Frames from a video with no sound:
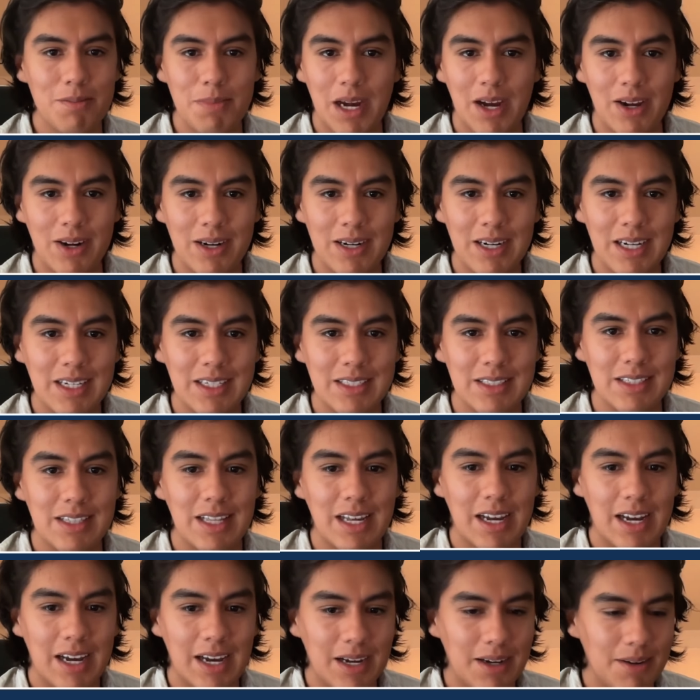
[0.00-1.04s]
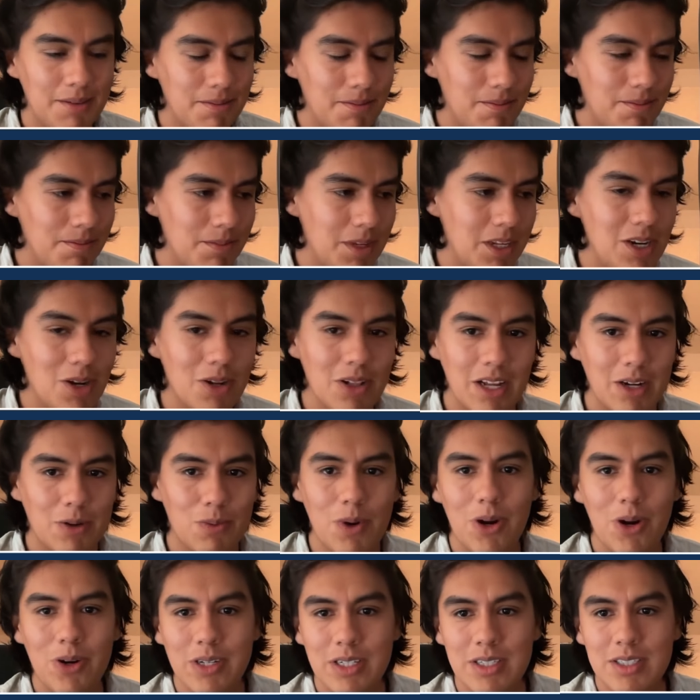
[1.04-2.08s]
about it is that, like
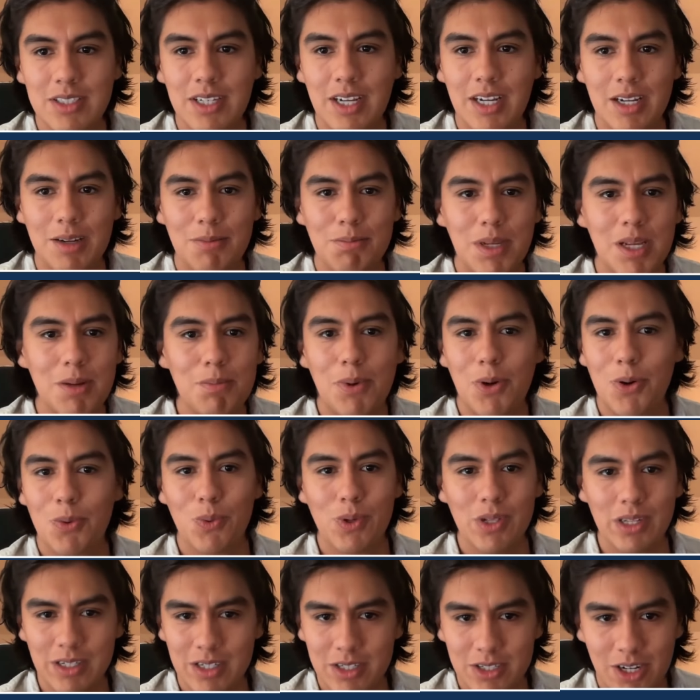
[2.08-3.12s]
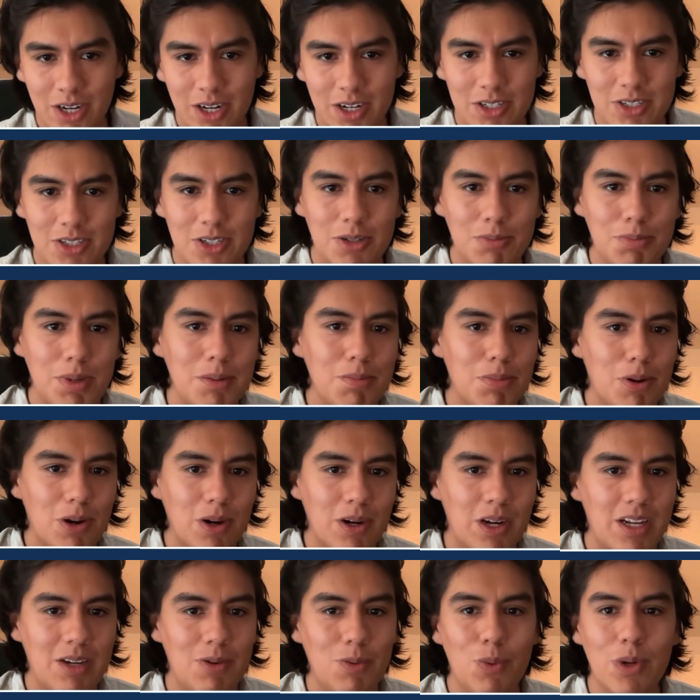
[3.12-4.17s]
Rohan is saying, people are willing to talk to you, people
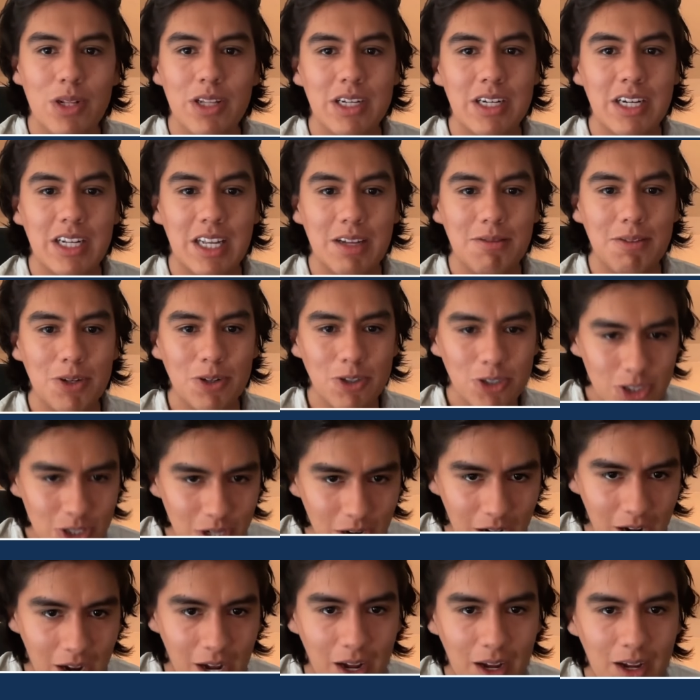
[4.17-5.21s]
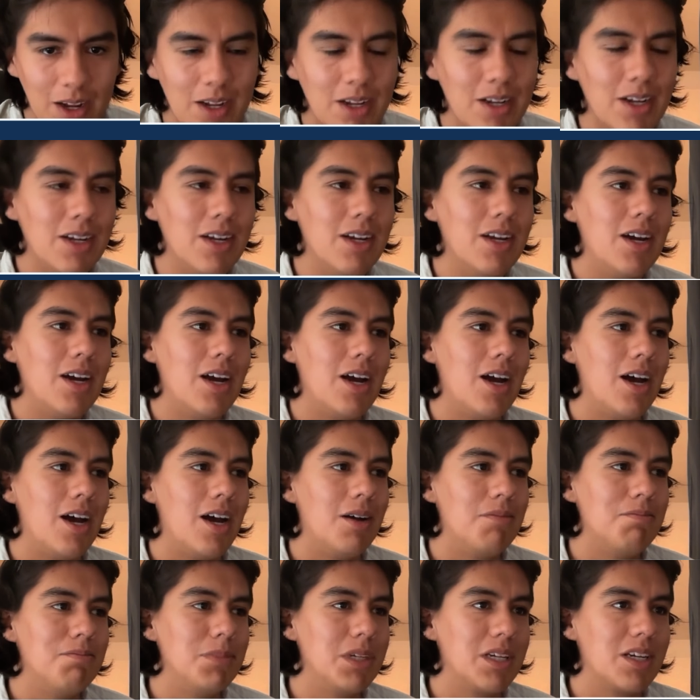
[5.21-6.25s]
are willing to give you a shot
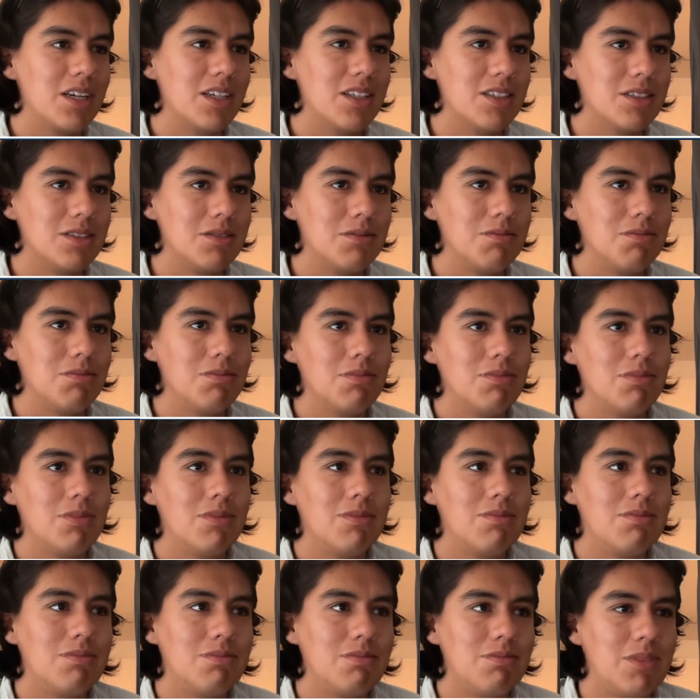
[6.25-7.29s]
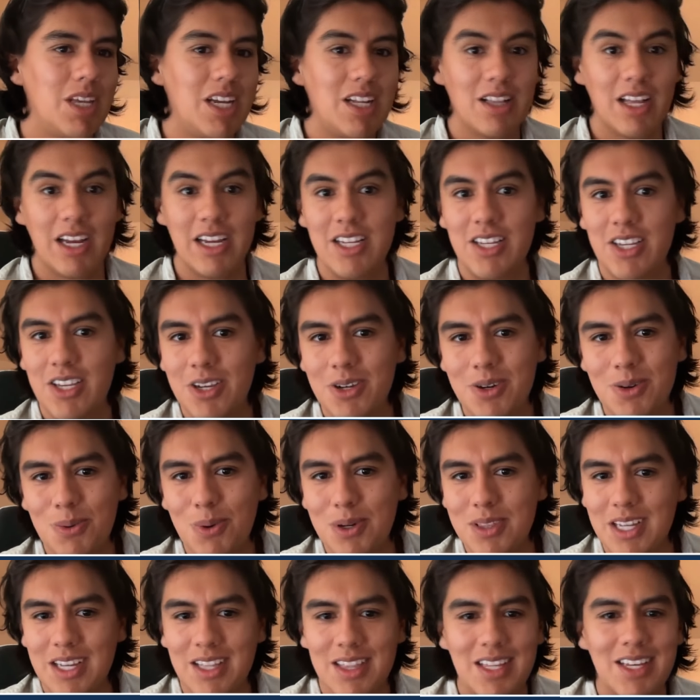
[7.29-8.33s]
because they like you,
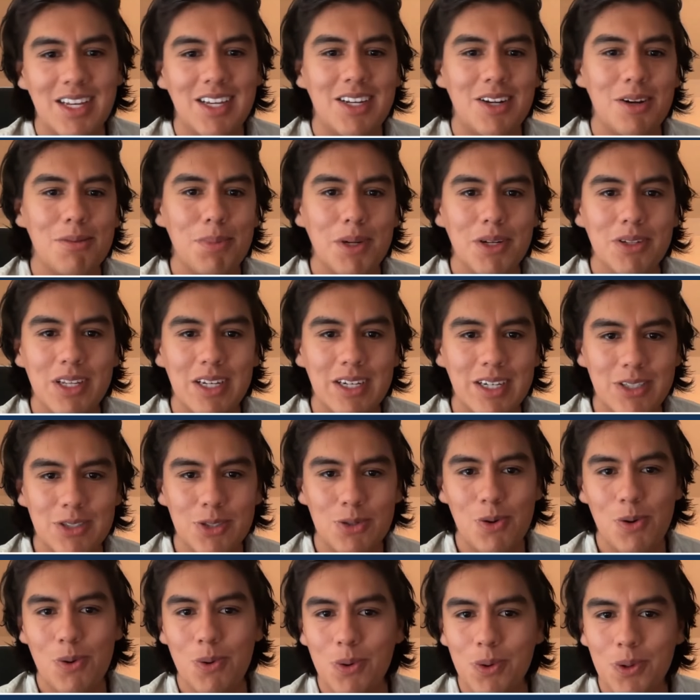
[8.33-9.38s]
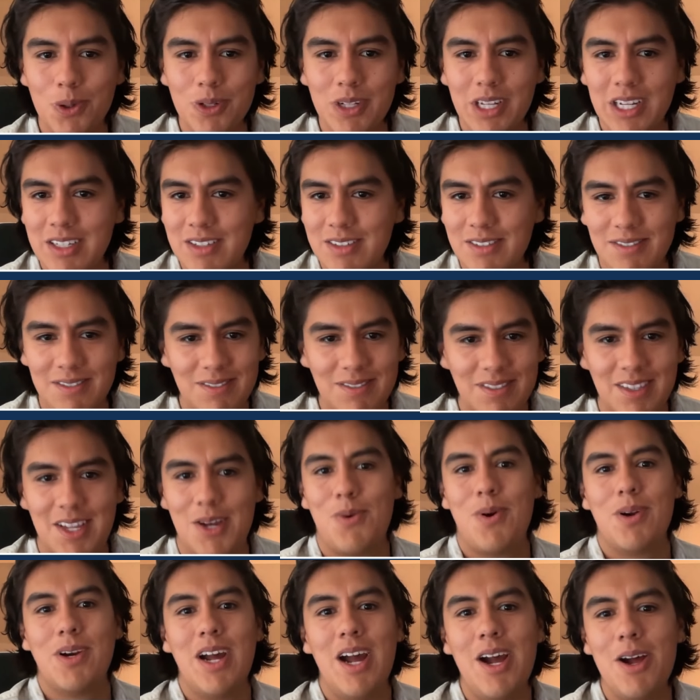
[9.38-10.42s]
what they think you're building is cool, and they
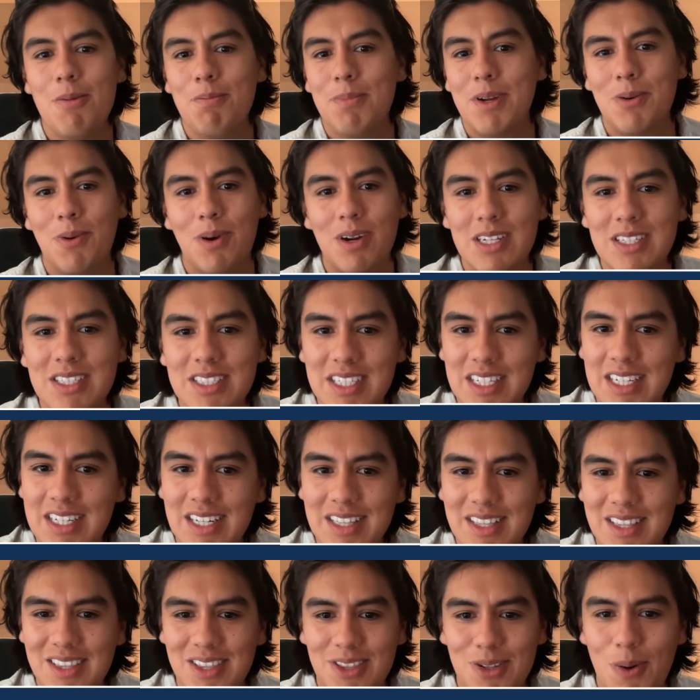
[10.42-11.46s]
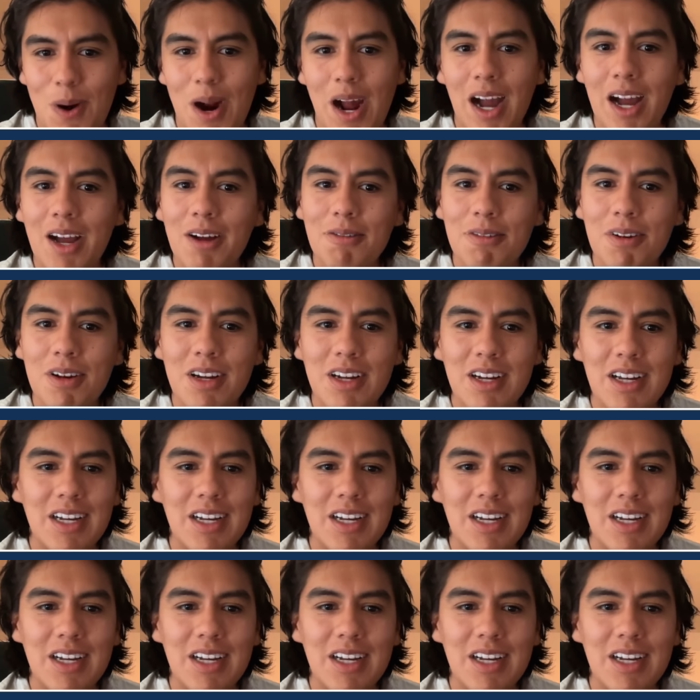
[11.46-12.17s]
want to help and want to see it thrive.